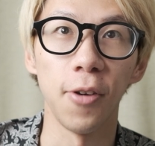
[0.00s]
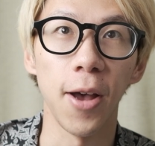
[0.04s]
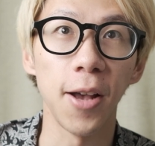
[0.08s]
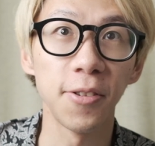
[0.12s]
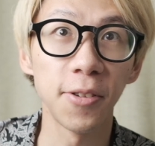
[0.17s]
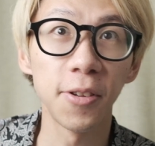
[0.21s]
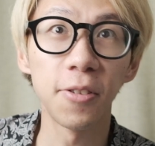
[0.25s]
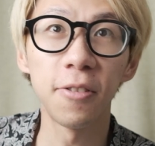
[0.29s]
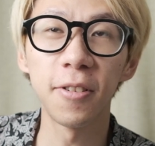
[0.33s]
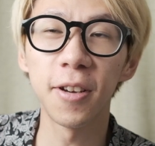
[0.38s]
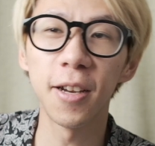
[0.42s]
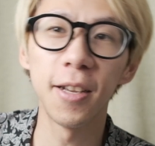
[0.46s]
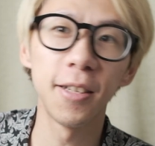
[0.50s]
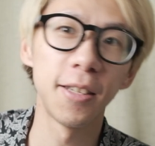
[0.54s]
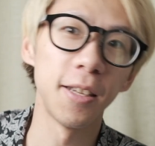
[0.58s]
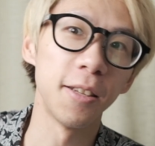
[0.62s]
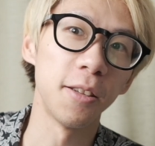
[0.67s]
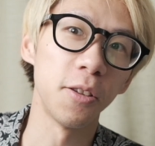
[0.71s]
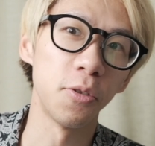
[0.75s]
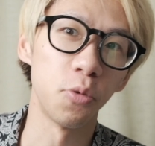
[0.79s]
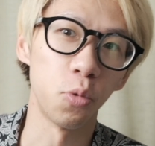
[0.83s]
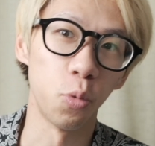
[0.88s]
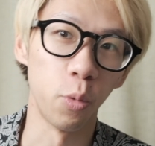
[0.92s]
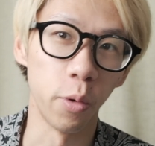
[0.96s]
how's it going, guys?
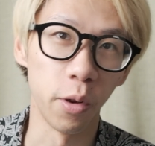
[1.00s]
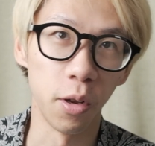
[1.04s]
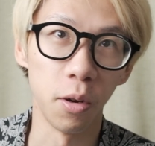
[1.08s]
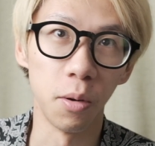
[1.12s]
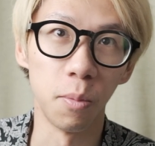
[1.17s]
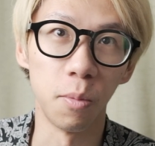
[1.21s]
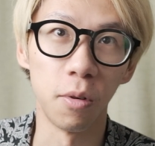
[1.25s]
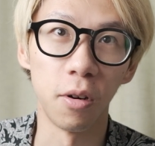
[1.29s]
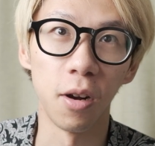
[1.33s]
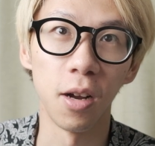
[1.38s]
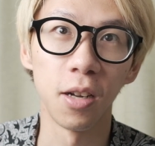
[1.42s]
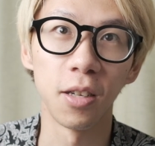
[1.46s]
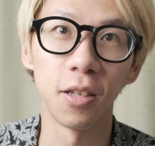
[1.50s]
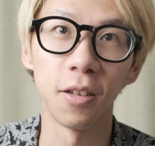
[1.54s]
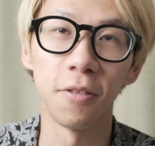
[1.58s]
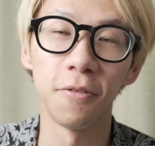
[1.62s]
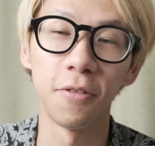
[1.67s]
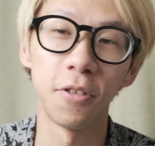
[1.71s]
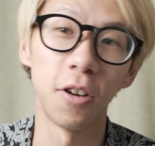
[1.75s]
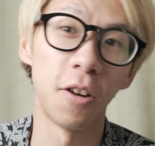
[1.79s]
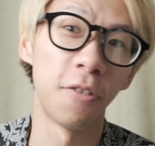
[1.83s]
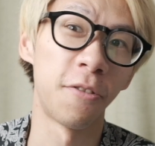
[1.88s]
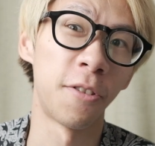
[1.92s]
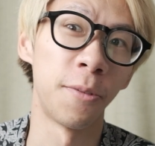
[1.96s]
This is Rio Murata,
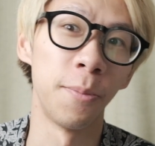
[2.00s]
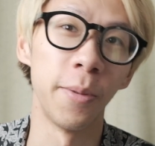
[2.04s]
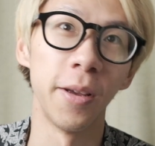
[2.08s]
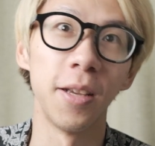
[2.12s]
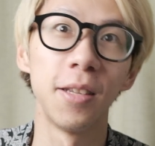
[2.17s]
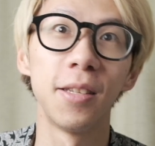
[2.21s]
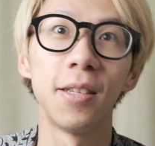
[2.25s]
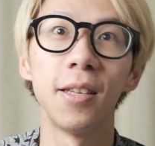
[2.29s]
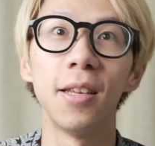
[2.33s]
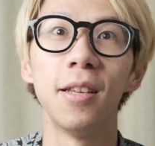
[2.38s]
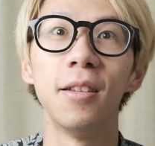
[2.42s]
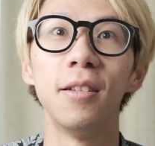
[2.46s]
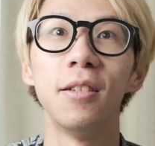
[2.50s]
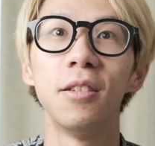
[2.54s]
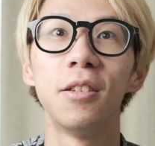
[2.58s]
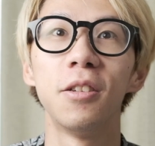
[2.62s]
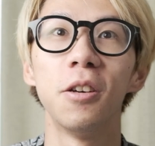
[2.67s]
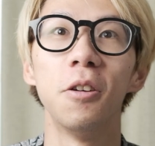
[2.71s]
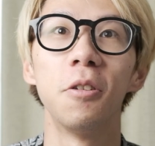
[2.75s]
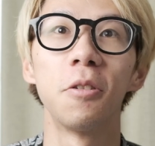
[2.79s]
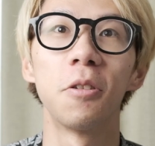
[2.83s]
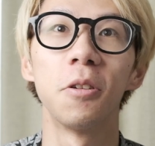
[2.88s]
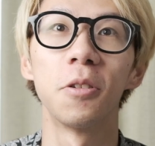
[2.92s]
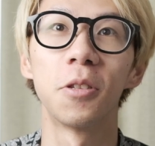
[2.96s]
photographer based in
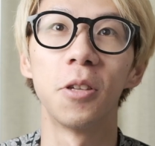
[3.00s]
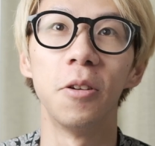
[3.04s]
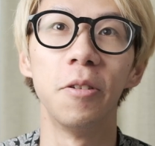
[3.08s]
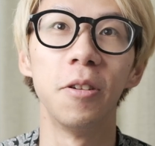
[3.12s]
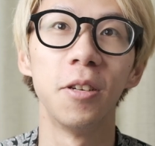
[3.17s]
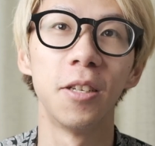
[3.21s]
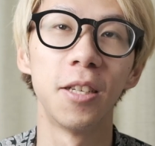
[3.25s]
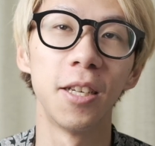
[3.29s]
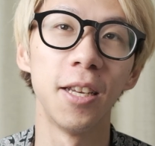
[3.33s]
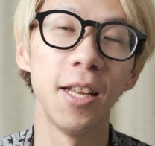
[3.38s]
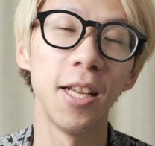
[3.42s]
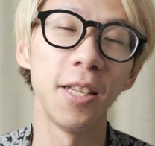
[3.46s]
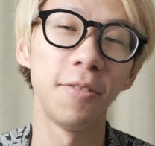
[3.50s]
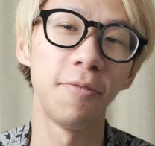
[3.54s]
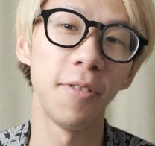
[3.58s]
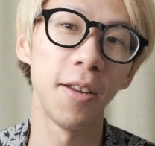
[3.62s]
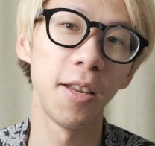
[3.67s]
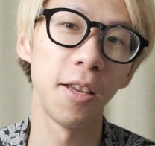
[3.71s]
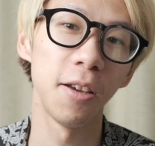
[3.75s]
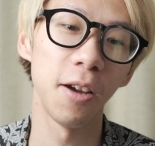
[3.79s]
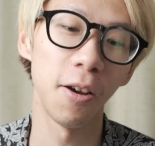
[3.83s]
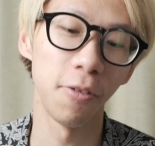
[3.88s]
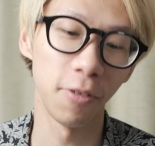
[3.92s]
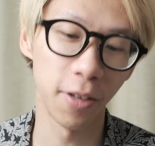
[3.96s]
Tokyo. So in today's
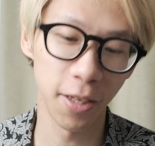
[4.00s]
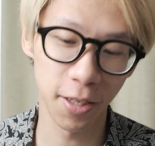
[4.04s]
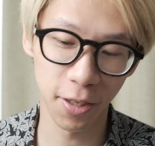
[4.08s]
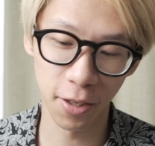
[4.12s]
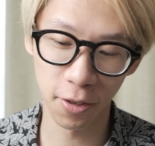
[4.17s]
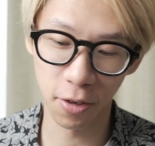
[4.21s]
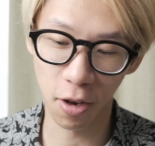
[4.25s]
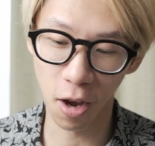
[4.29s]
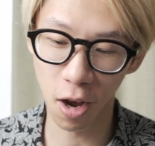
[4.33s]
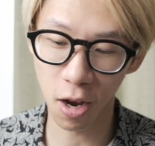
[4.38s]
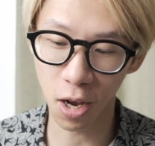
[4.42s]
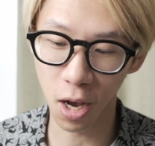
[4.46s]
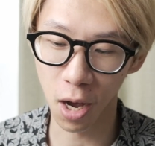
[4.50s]
video, I would like to talk